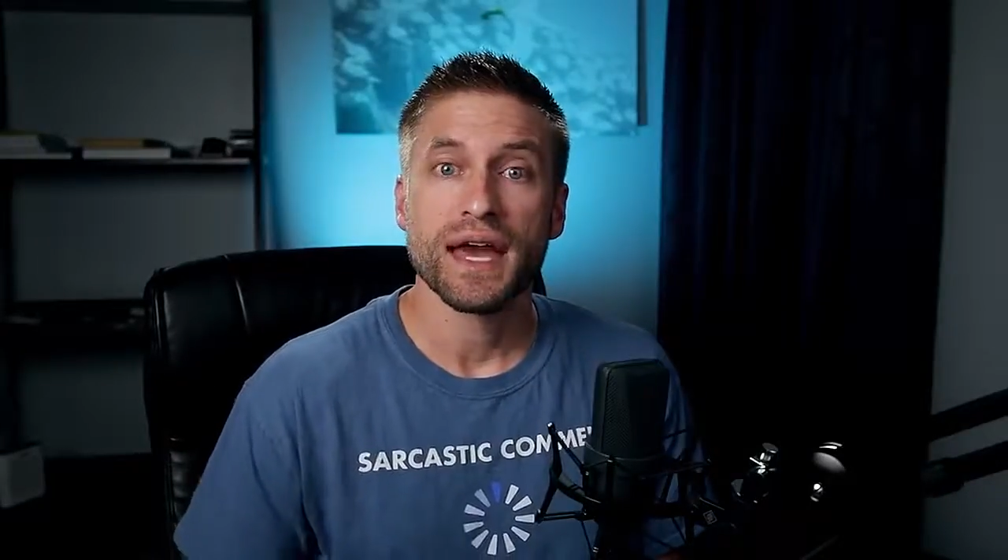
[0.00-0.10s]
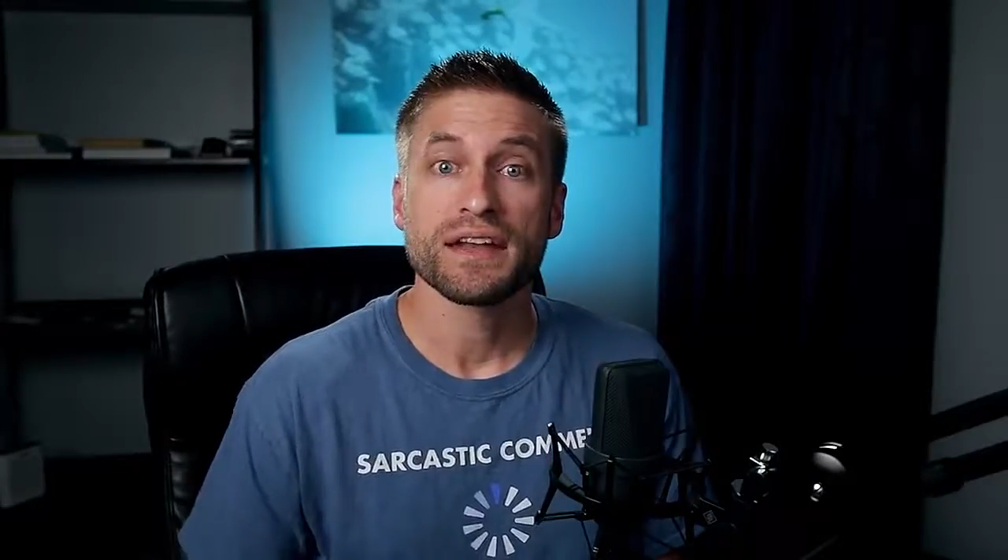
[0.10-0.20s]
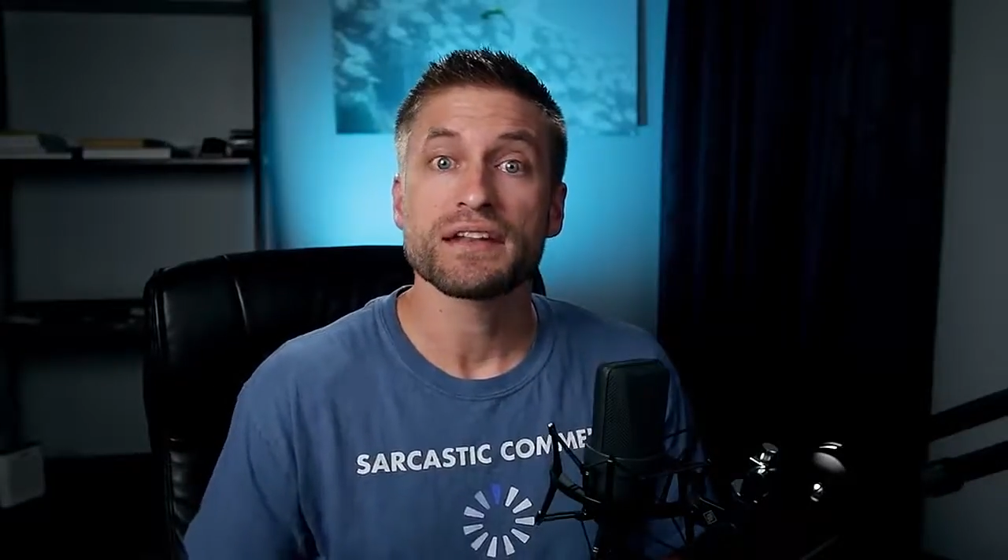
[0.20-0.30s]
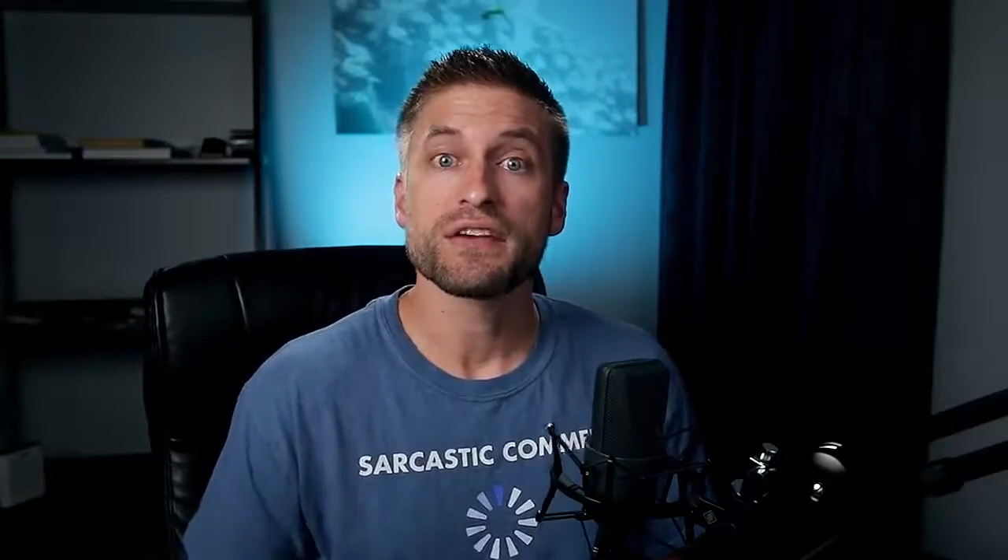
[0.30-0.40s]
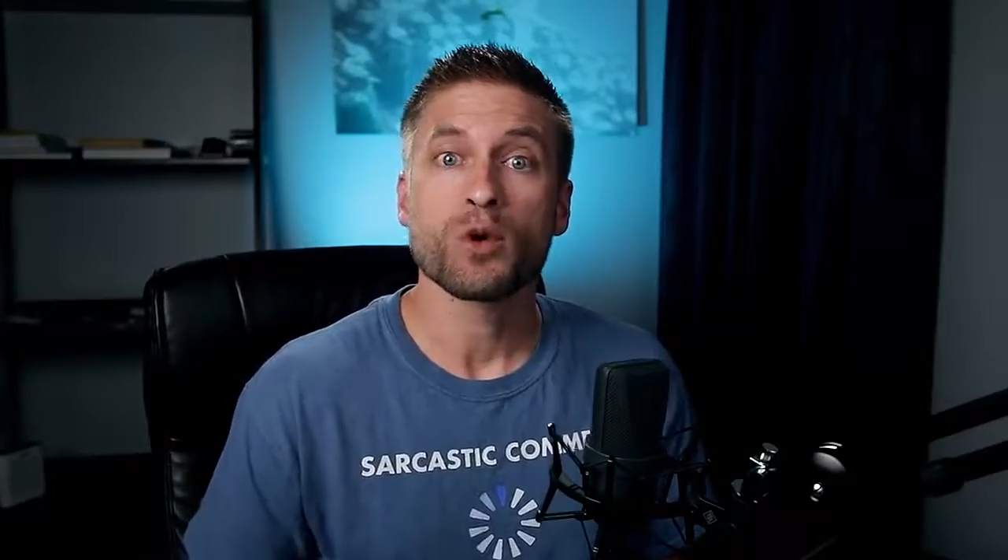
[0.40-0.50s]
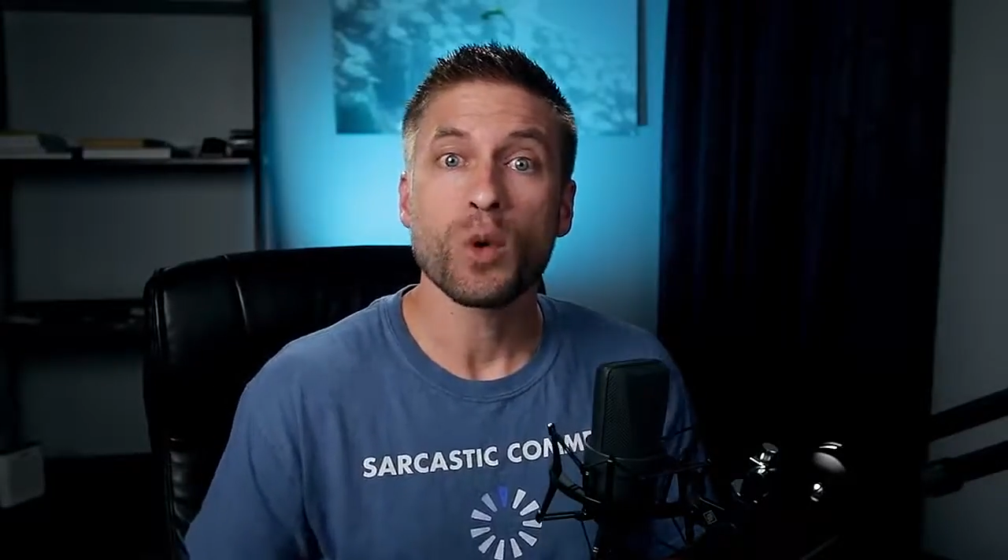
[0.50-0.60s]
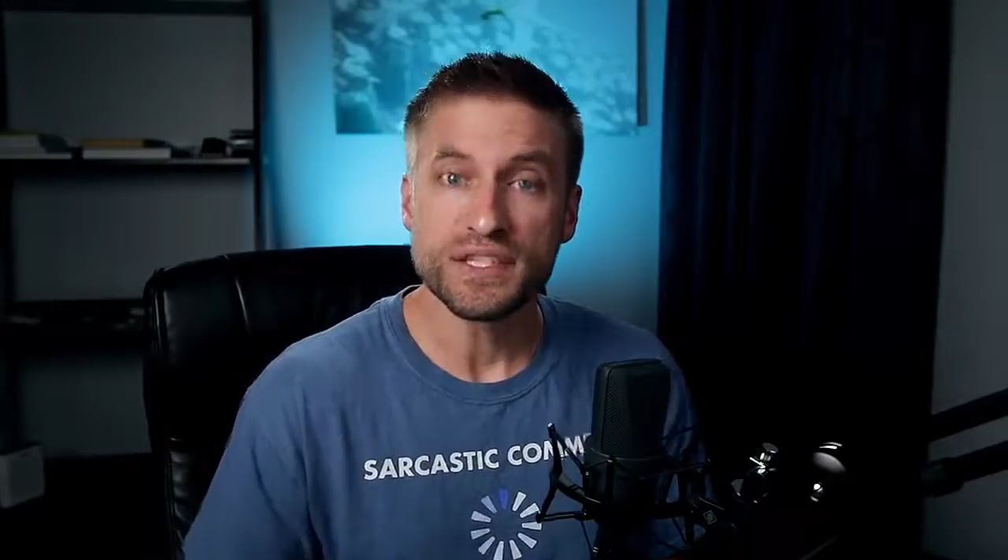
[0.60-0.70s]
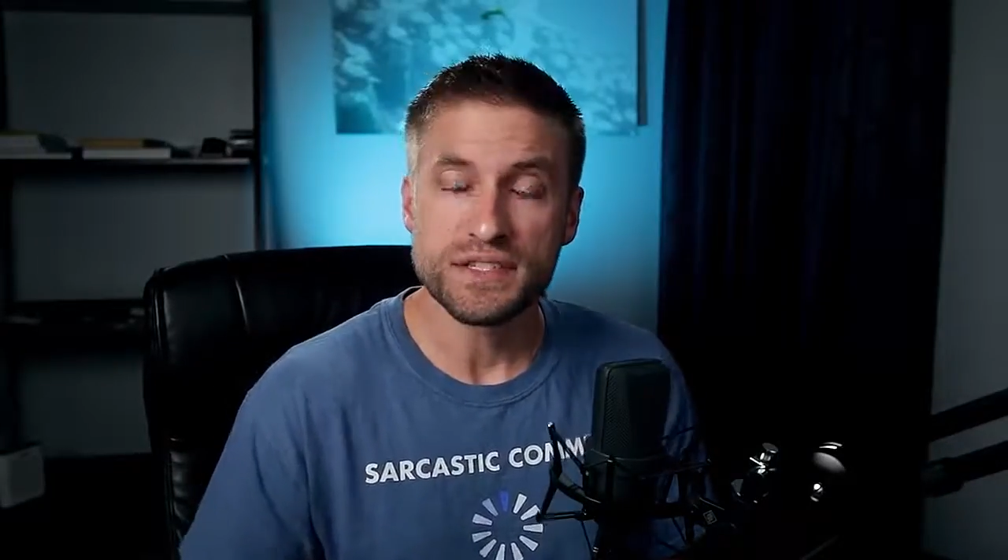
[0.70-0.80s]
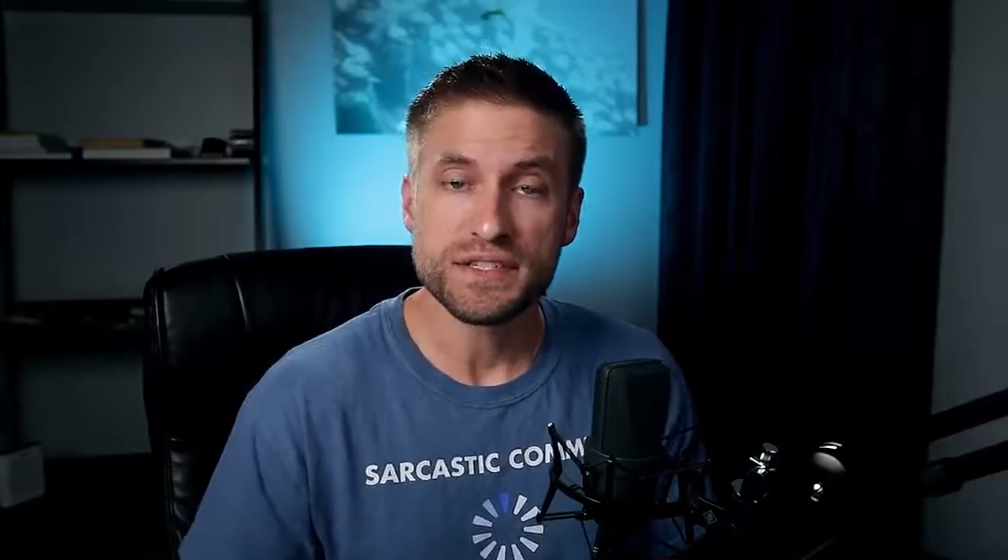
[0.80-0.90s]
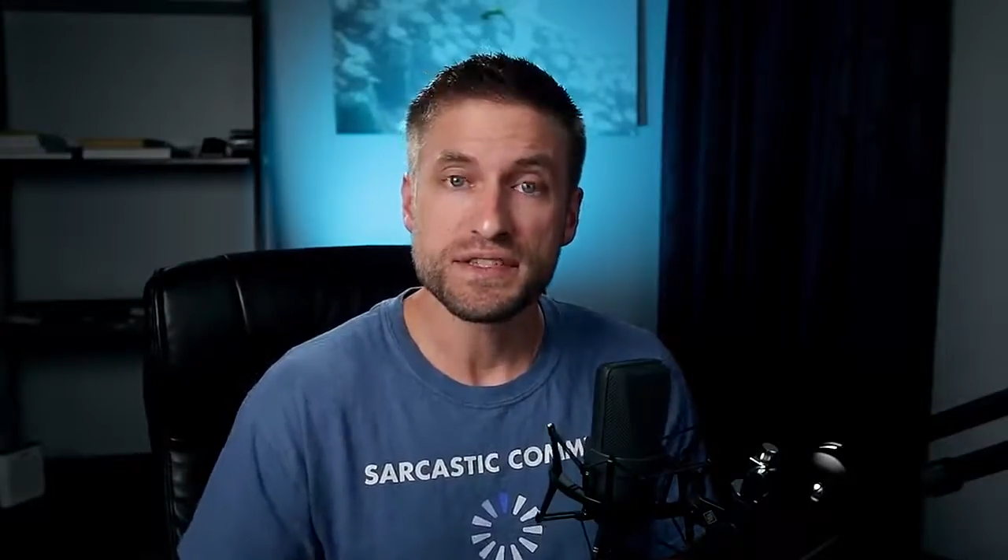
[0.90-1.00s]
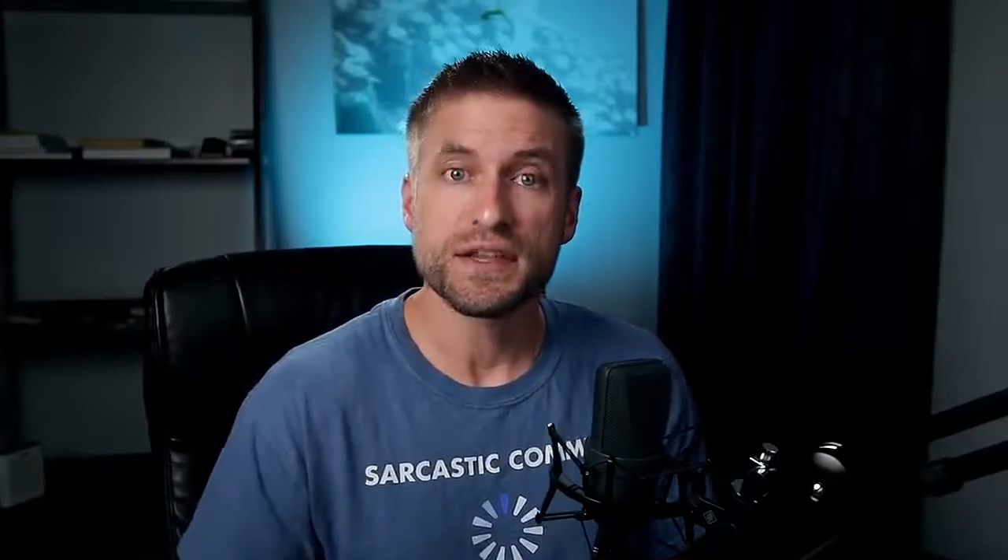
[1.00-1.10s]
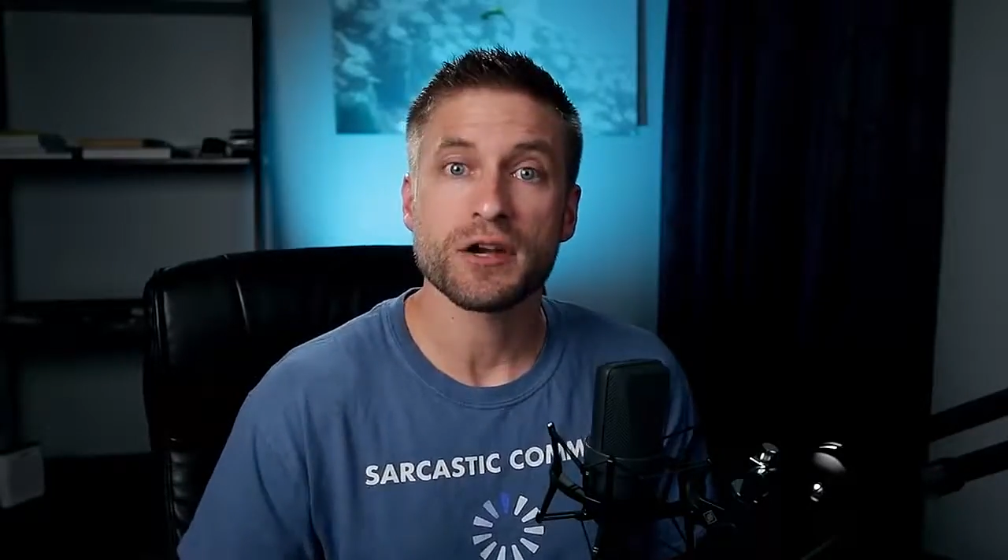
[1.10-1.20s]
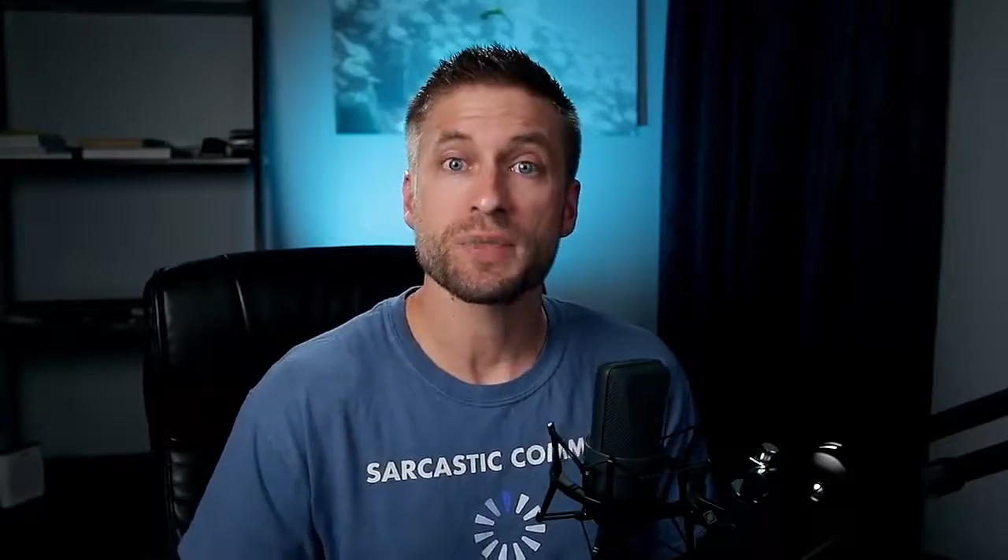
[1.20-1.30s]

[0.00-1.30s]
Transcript: And the questions that